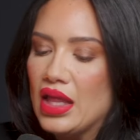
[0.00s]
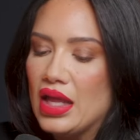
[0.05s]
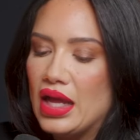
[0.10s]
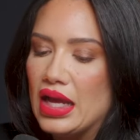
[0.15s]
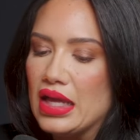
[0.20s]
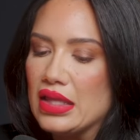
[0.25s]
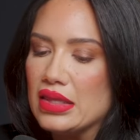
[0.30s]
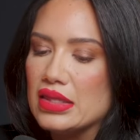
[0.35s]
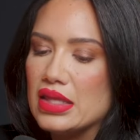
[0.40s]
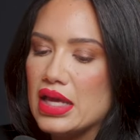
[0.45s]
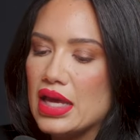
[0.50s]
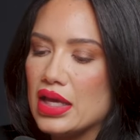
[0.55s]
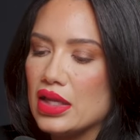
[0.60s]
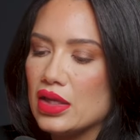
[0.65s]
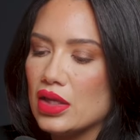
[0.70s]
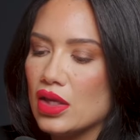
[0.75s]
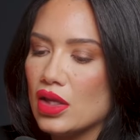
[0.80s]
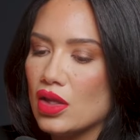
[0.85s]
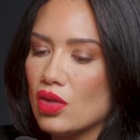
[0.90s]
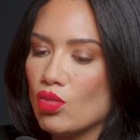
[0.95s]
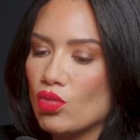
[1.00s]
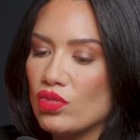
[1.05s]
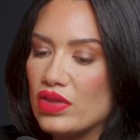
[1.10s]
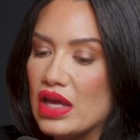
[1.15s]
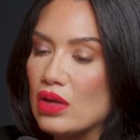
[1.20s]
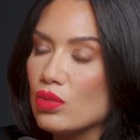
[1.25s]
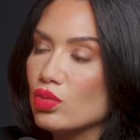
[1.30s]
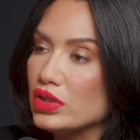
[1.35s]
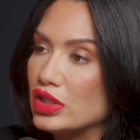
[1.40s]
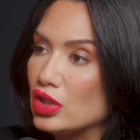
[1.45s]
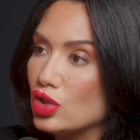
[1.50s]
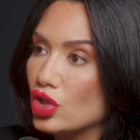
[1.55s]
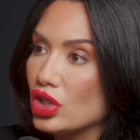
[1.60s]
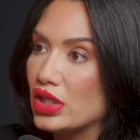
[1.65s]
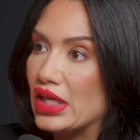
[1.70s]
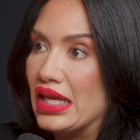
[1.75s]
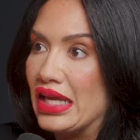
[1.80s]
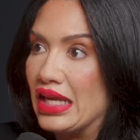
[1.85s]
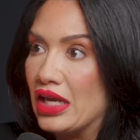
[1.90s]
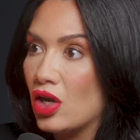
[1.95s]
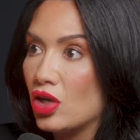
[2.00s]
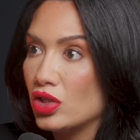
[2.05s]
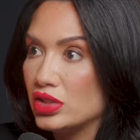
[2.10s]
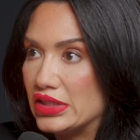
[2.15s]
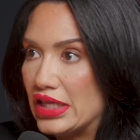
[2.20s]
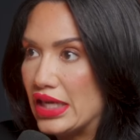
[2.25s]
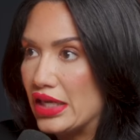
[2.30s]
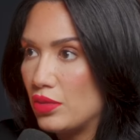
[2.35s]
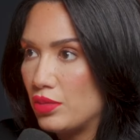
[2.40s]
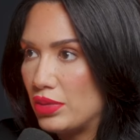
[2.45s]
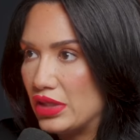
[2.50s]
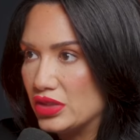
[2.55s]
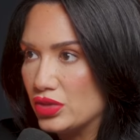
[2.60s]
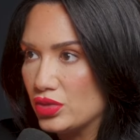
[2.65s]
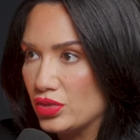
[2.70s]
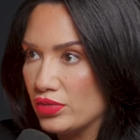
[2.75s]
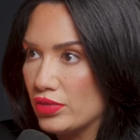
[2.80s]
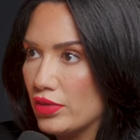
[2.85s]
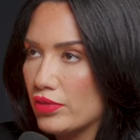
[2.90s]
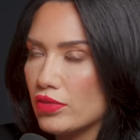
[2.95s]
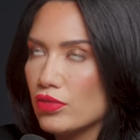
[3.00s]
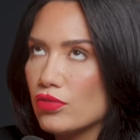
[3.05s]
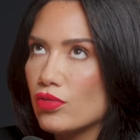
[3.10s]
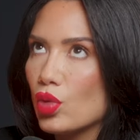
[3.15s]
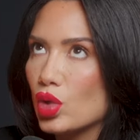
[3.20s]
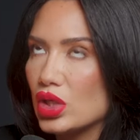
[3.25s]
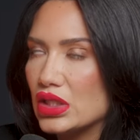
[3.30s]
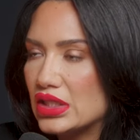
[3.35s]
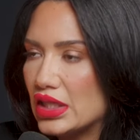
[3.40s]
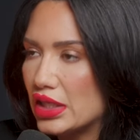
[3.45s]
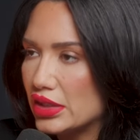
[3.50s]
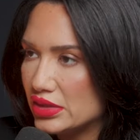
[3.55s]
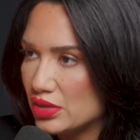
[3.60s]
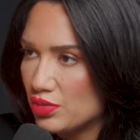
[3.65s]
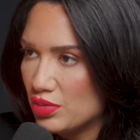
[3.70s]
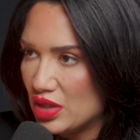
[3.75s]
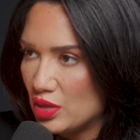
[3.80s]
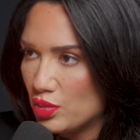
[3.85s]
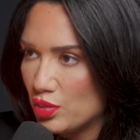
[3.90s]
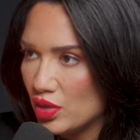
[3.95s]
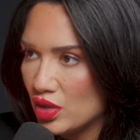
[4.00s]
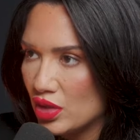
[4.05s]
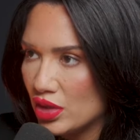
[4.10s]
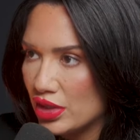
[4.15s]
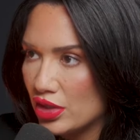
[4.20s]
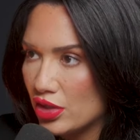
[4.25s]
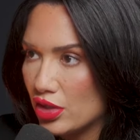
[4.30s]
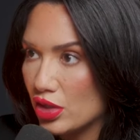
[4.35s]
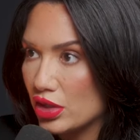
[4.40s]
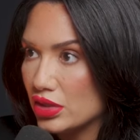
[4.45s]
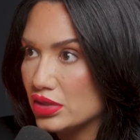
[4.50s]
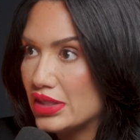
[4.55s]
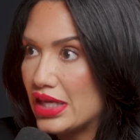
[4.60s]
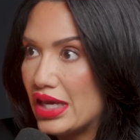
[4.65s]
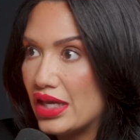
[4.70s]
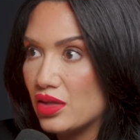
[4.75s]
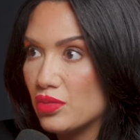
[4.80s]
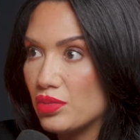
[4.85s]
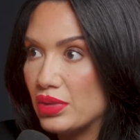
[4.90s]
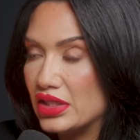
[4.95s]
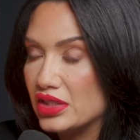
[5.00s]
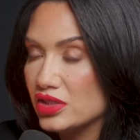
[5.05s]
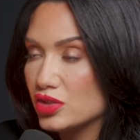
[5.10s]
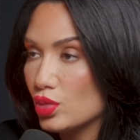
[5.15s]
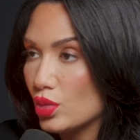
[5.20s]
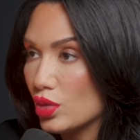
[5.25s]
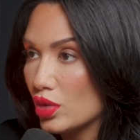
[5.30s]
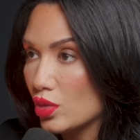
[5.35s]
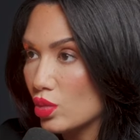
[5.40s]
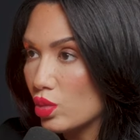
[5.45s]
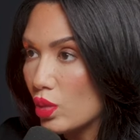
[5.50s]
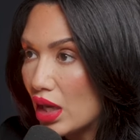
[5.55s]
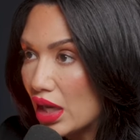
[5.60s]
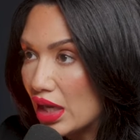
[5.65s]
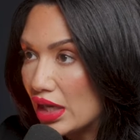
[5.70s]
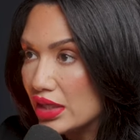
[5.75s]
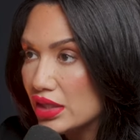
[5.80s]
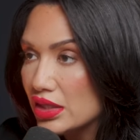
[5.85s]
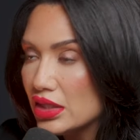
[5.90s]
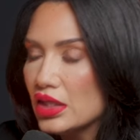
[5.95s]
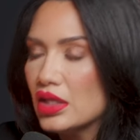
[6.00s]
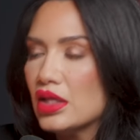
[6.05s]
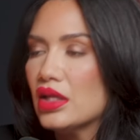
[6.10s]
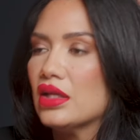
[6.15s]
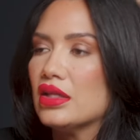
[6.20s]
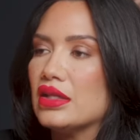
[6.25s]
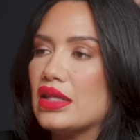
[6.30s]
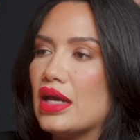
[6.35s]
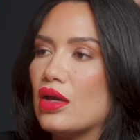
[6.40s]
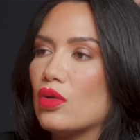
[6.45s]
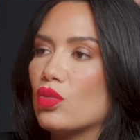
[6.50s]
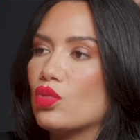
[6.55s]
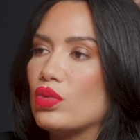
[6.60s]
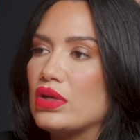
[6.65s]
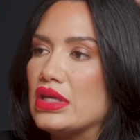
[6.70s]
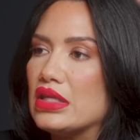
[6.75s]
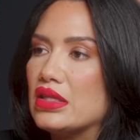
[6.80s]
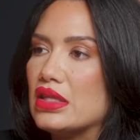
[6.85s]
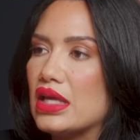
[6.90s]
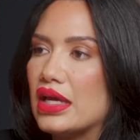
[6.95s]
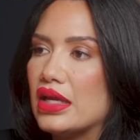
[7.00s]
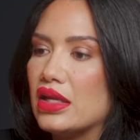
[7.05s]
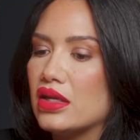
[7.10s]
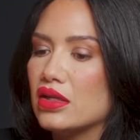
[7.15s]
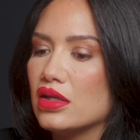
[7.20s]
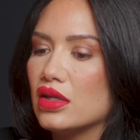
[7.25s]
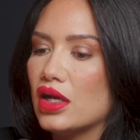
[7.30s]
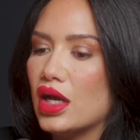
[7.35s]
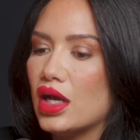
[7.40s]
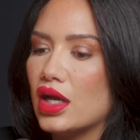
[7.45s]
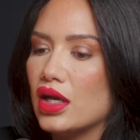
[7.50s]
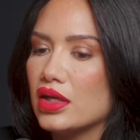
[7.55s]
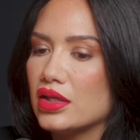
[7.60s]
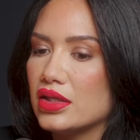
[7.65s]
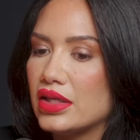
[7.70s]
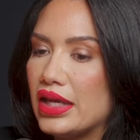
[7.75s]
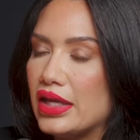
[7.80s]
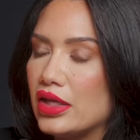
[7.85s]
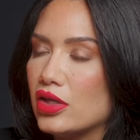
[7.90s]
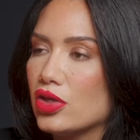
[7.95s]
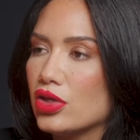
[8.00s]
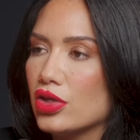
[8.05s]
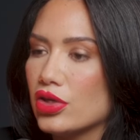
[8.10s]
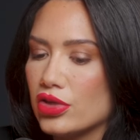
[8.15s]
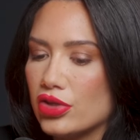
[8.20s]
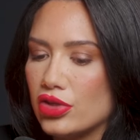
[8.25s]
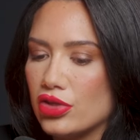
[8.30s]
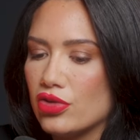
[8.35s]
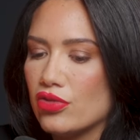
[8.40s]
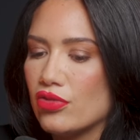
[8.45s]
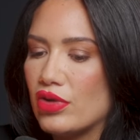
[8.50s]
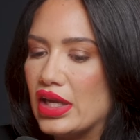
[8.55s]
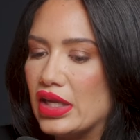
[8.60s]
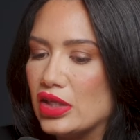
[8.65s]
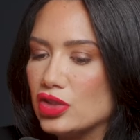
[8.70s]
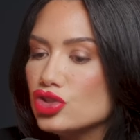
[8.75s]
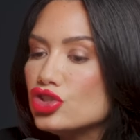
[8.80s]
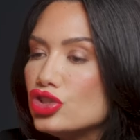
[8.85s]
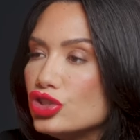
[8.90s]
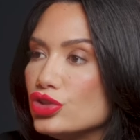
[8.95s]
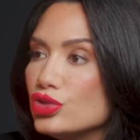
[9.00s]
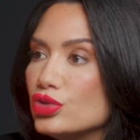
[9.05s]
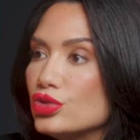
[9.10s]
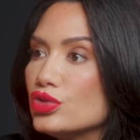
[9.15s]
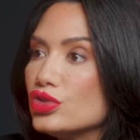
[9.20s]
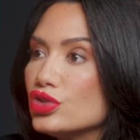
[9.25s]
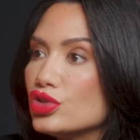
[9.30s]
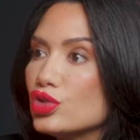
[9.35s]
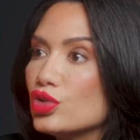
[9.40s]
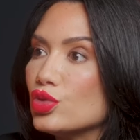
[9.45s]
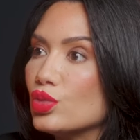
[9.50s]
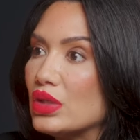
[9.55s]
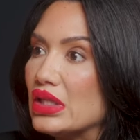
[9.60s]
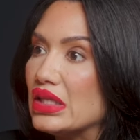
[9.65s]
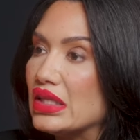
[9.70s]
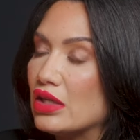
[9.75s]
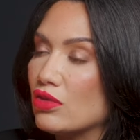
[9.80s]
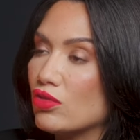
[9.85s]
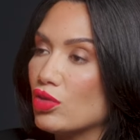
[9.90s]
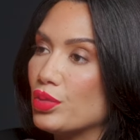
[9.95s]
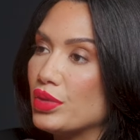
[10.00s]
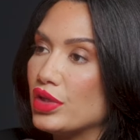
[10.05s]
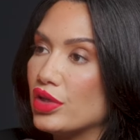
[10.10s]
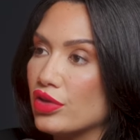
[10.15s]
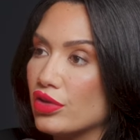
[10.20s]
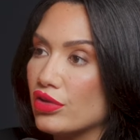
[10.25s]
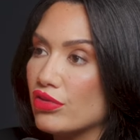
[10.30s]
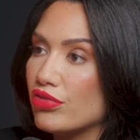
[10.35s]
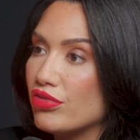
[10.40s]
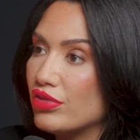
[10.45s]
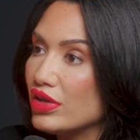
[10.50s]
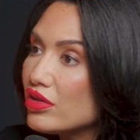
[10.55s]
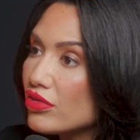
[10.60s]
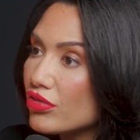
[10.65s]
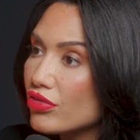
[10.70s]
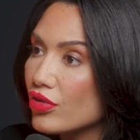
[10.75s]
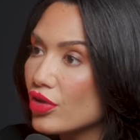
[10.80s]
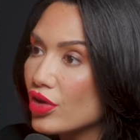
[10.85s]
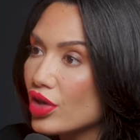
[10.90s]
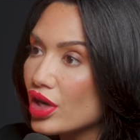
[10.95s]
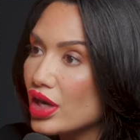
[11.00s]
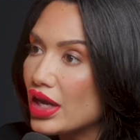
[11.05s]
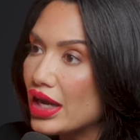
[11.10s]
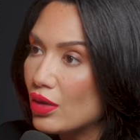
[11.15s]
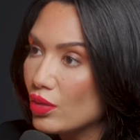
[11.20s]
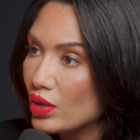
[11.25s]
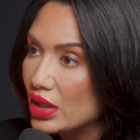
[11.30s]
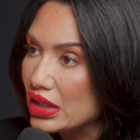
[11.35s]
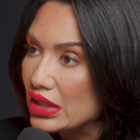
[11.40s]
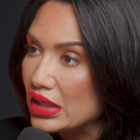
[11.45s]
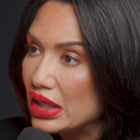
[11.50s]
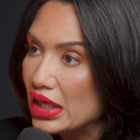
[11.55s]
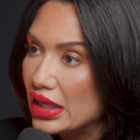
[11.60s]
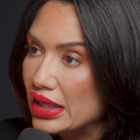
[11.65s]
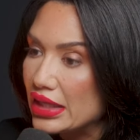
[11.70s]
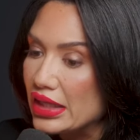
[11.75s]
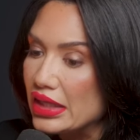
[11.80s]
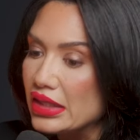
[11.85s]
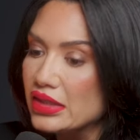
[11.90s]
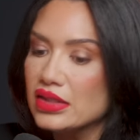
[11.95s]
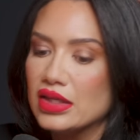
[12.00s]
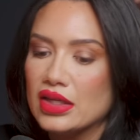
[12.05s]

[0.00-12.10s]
And then then we look at our database. We have over 40,000 people in our wow. database worldwide that we then uh, cater, curate, choose who we think would be a good fit for our client.